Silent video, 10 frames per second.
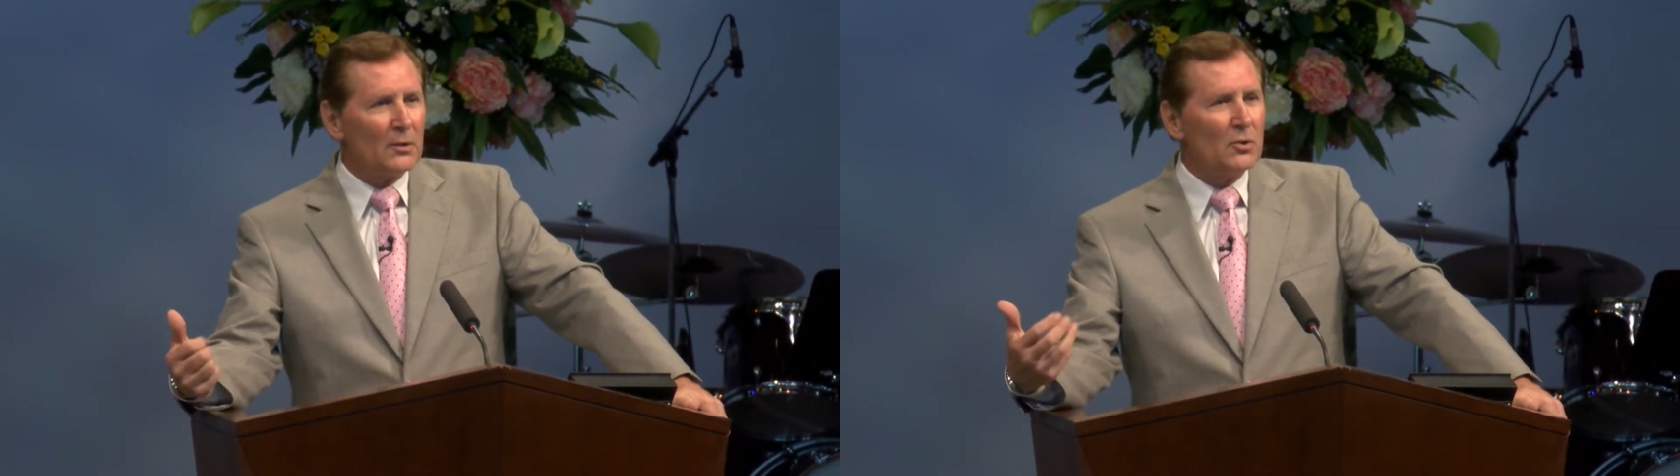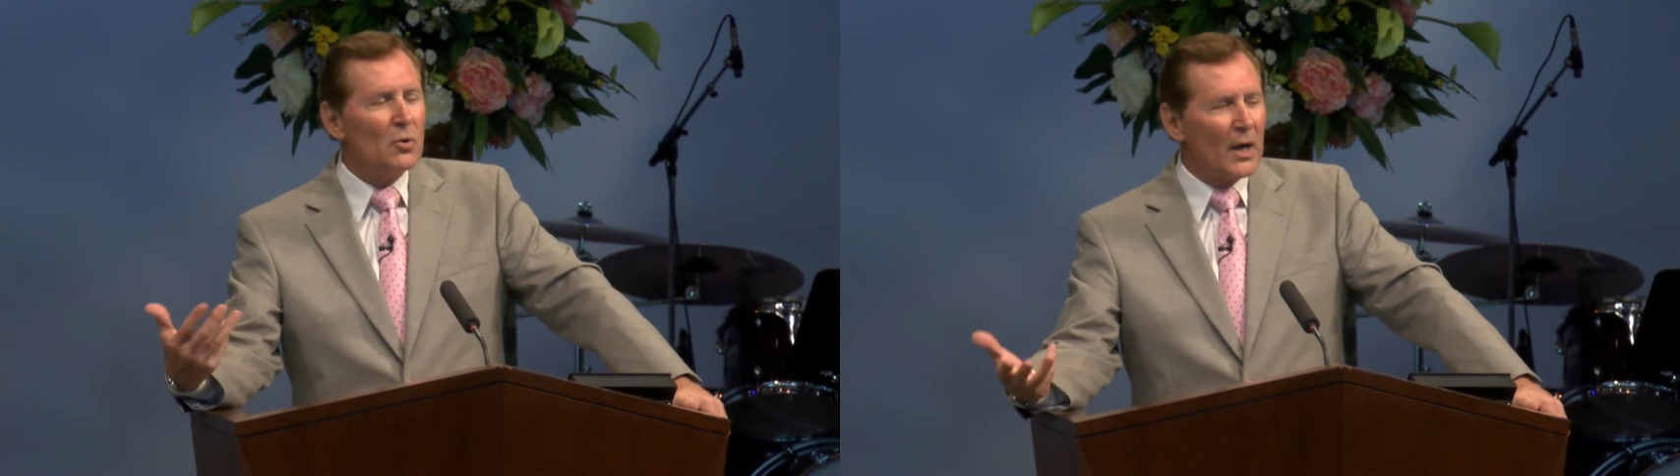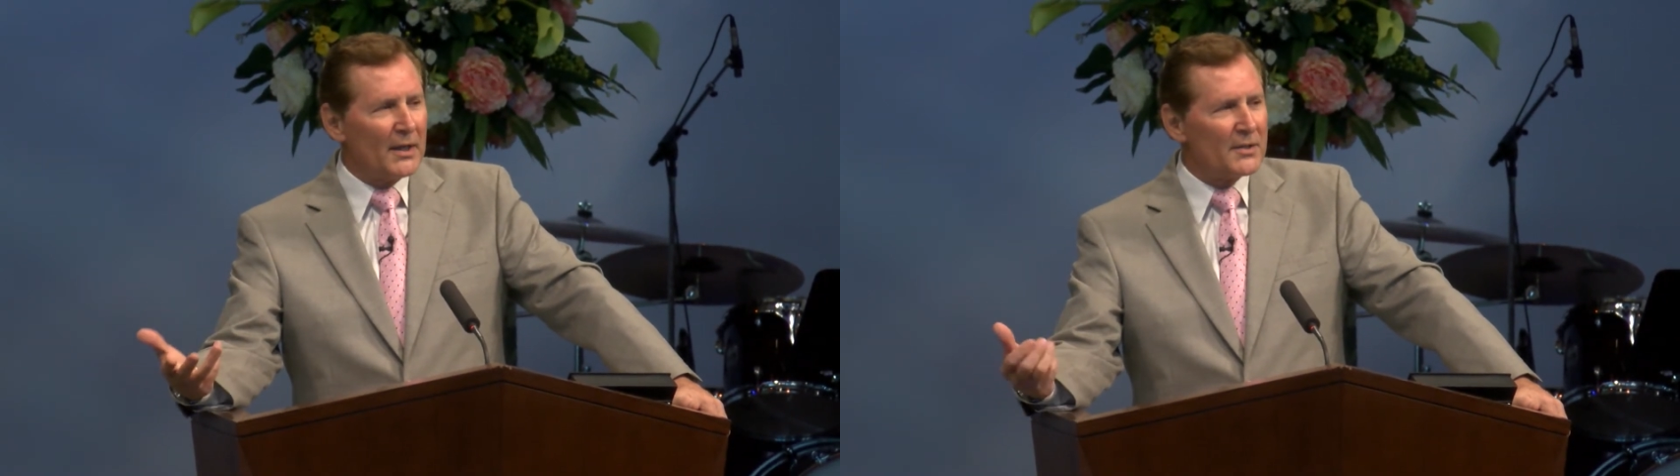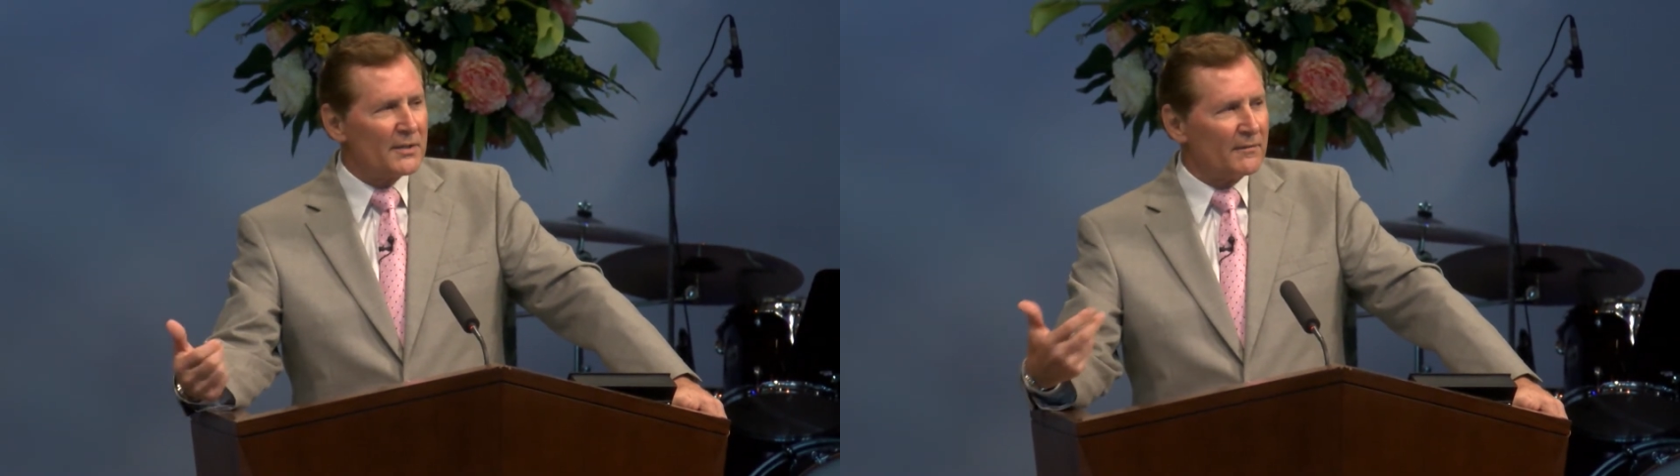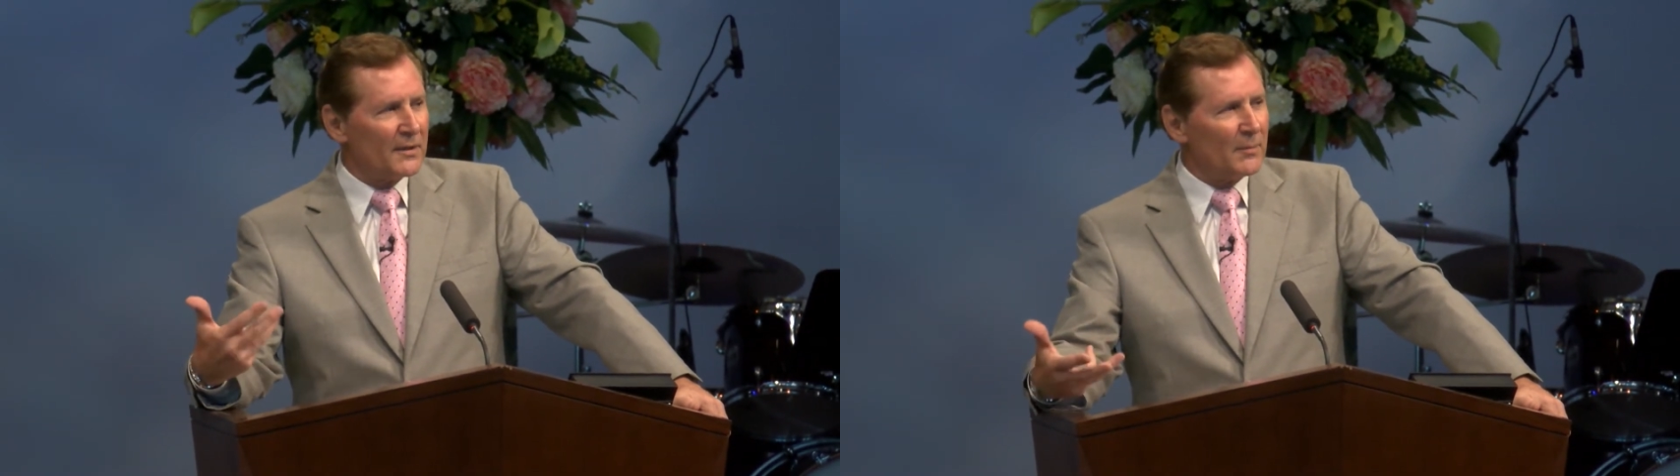new heights
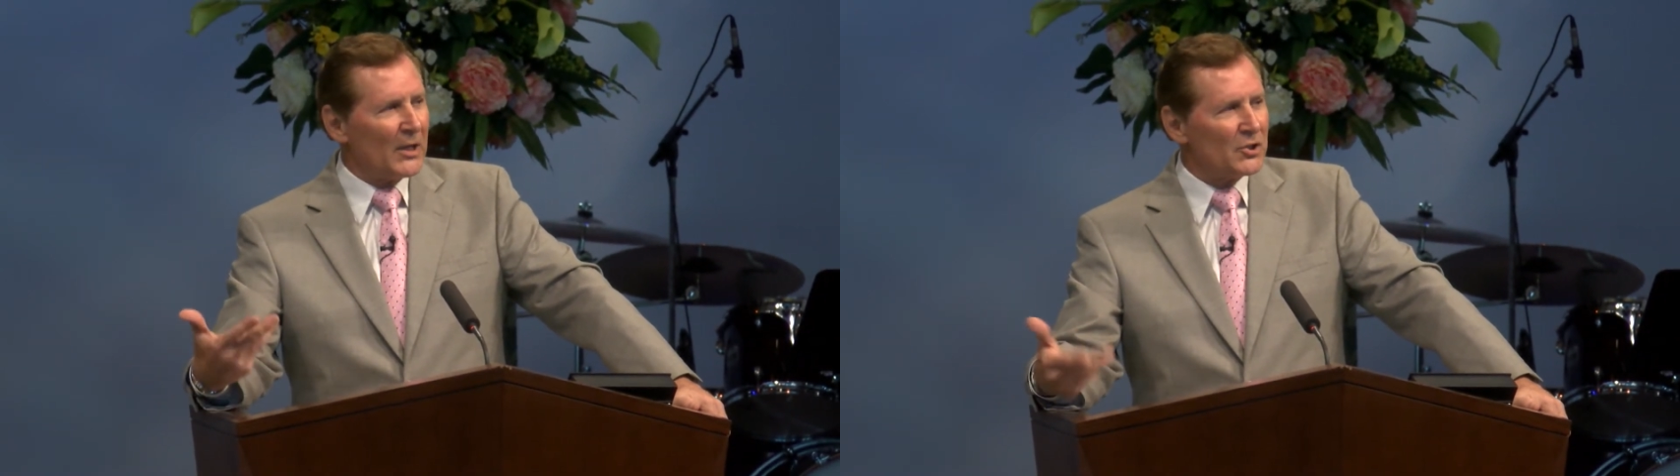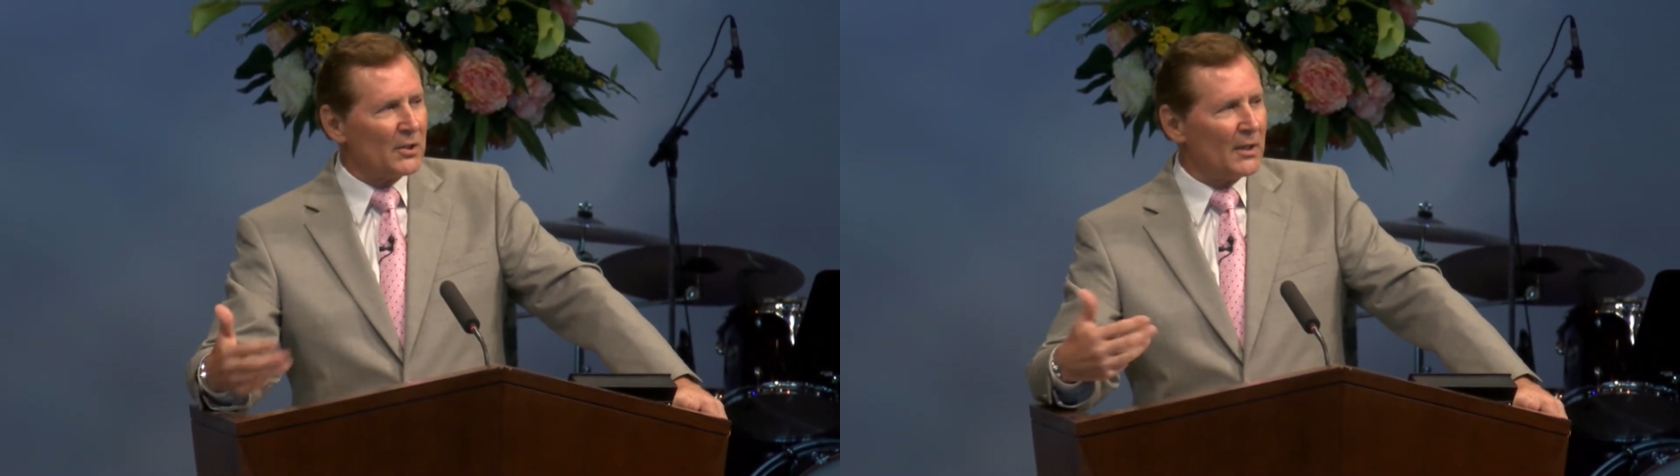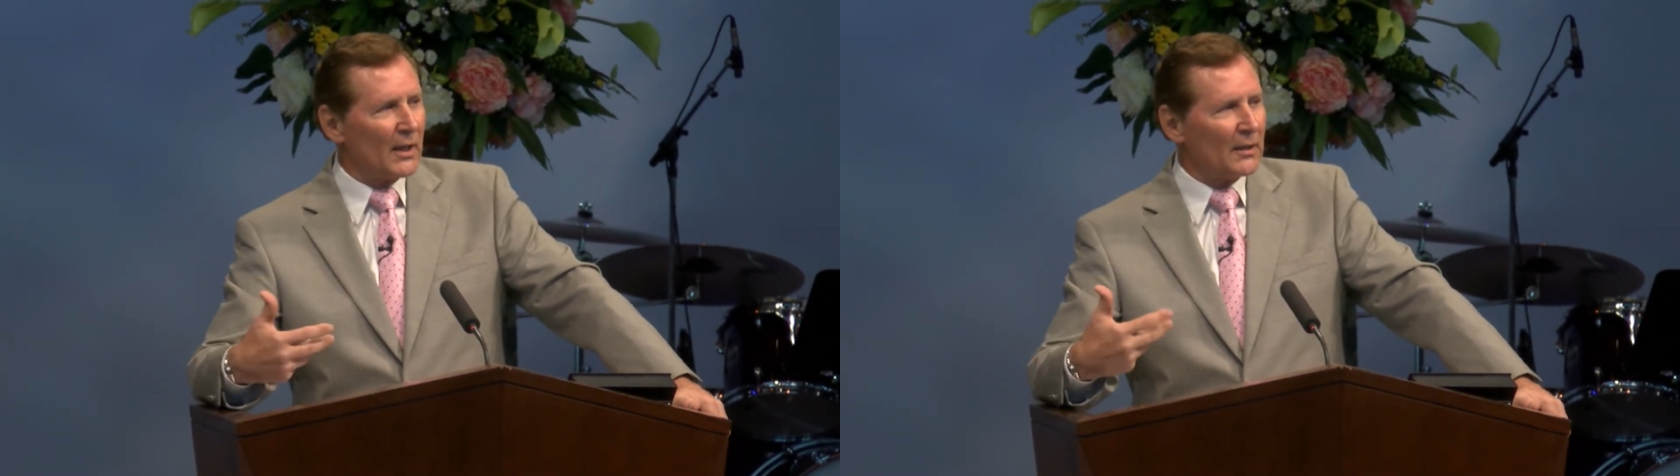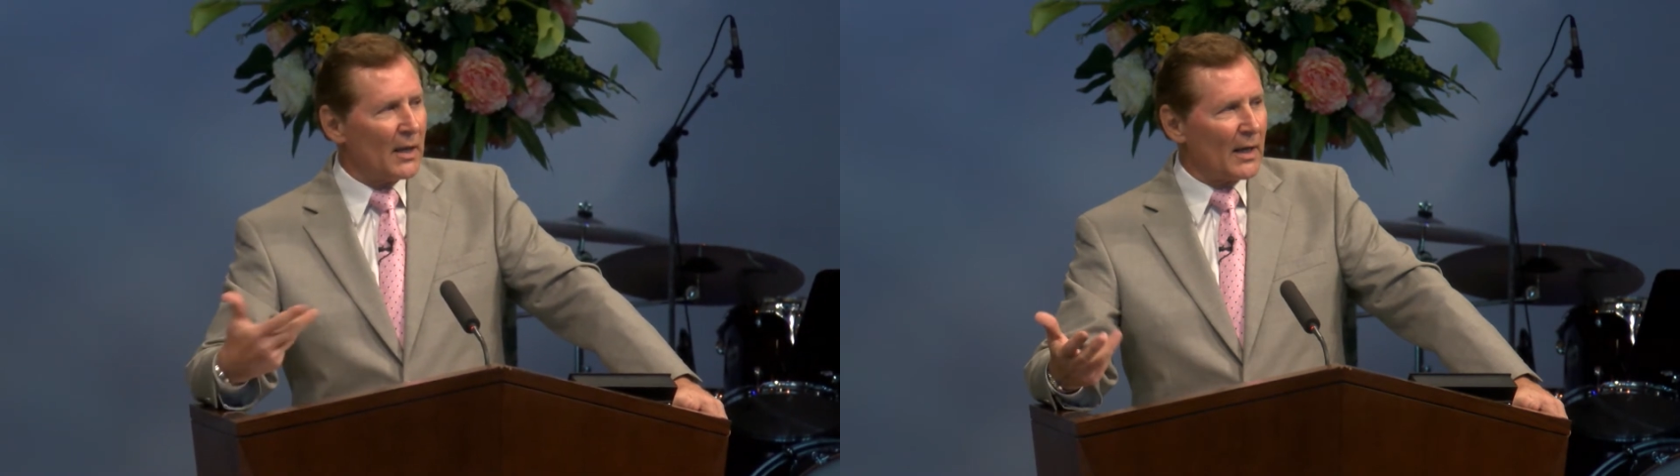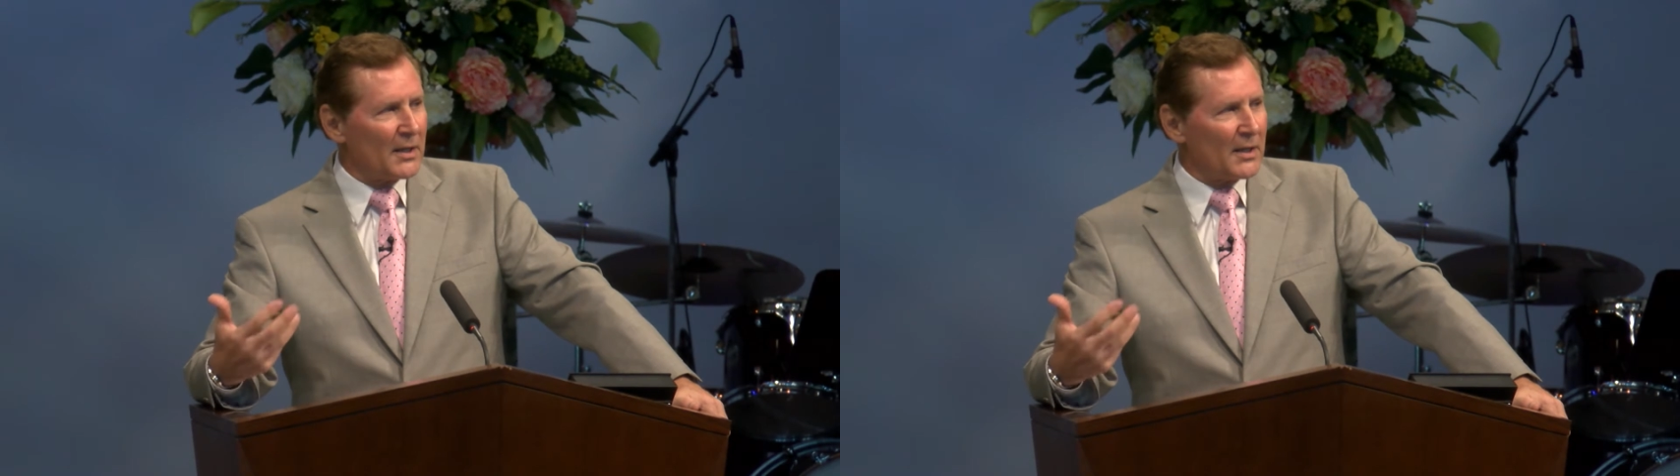of the dimension that God